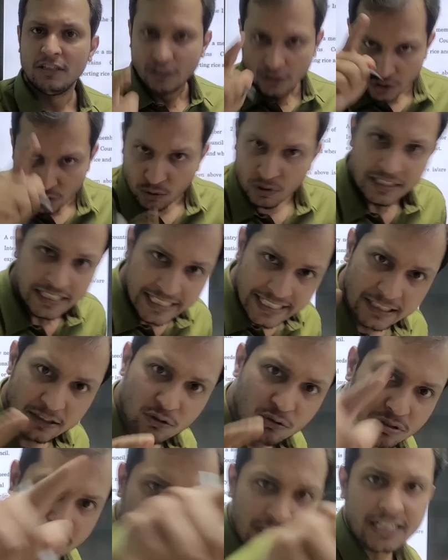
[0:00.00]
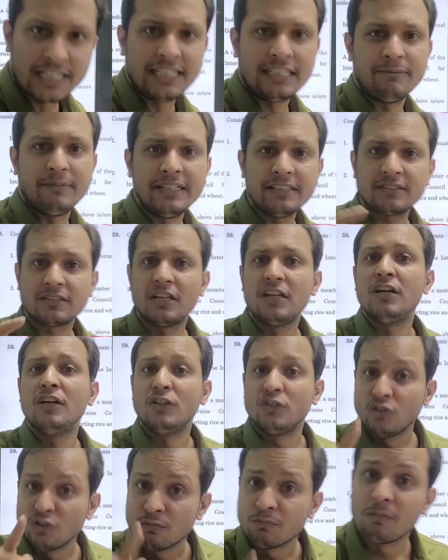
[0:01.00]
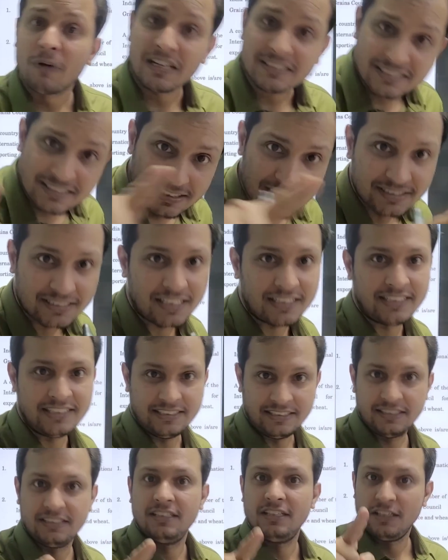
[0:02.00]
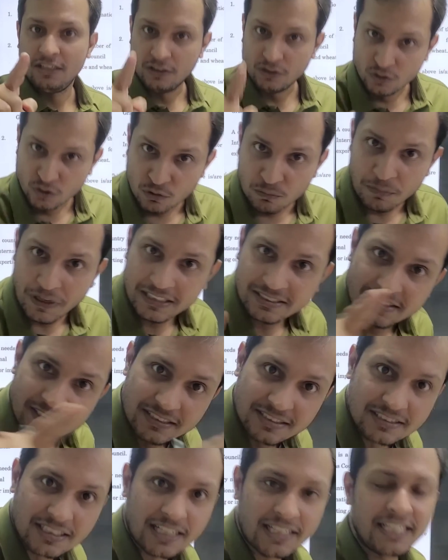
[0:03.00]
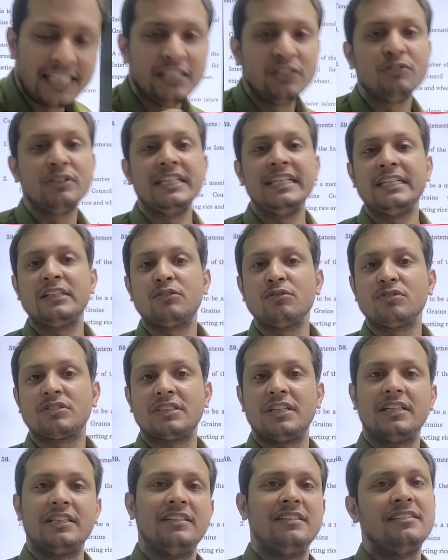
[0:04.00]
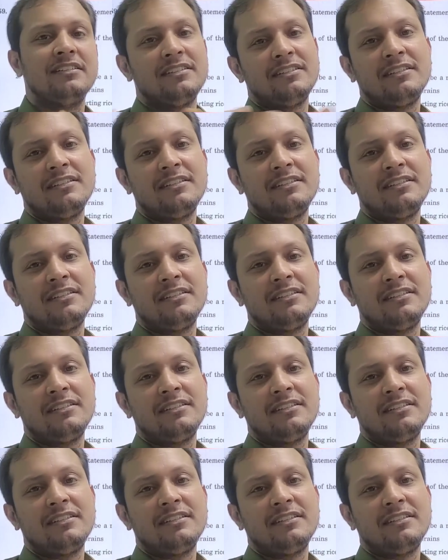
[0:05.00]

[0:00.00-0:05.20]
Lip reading: You need to study means you must study. You must study, you need to study.